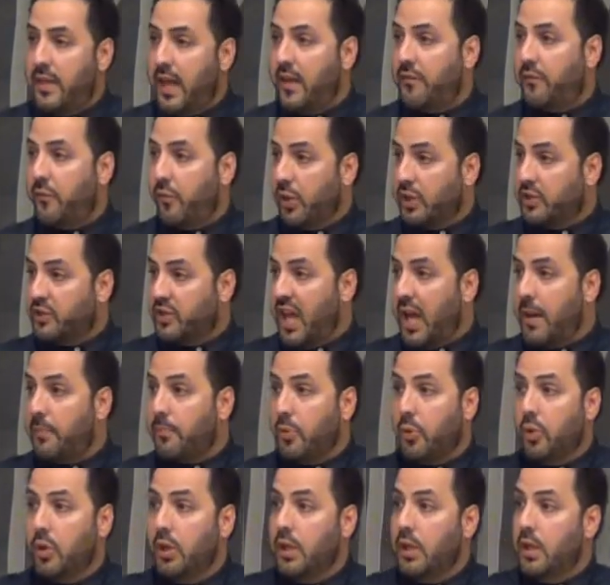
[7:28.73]
that, for
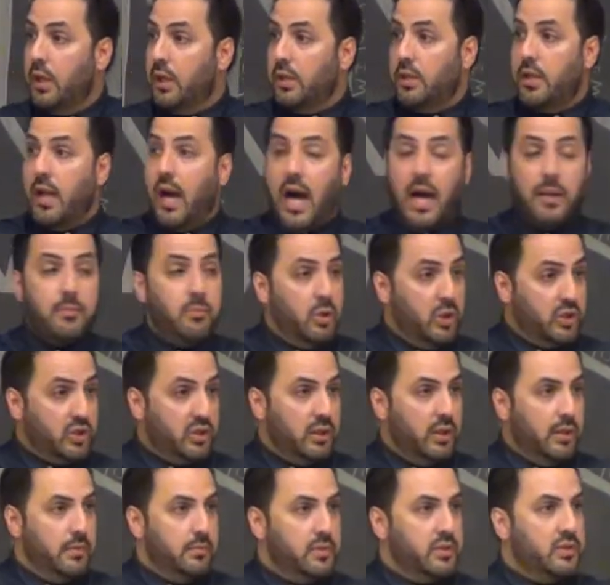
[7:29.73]
example,
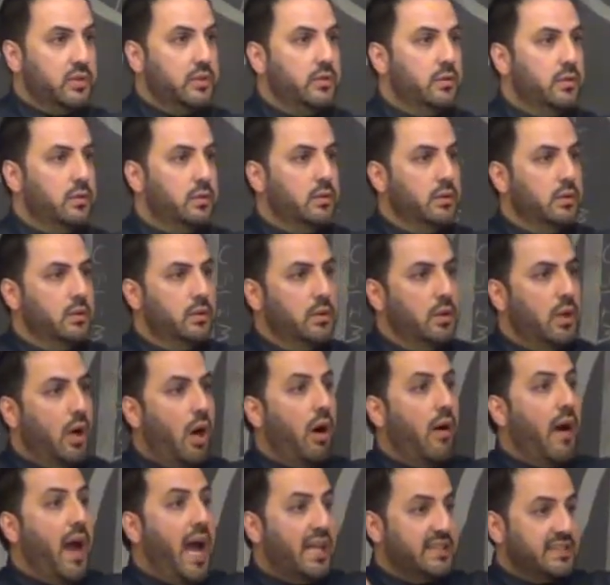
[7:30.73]
non-Muslims
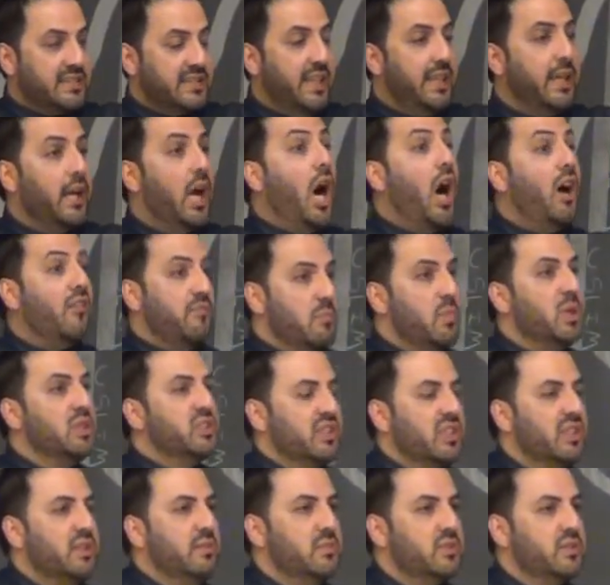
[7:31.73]
are asking of
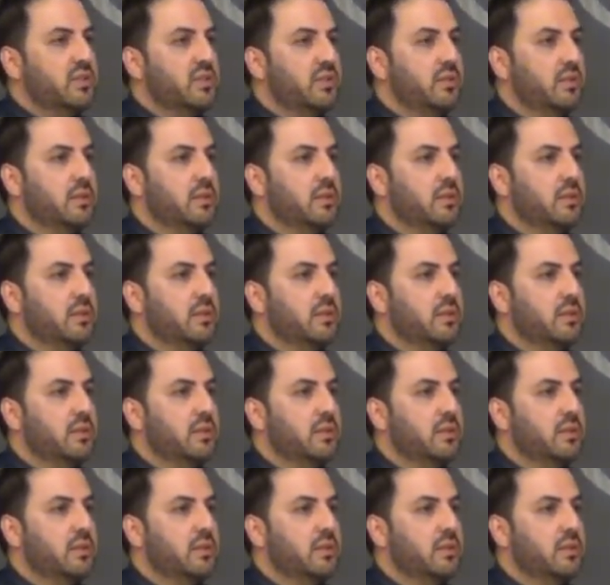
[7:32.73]
Muslims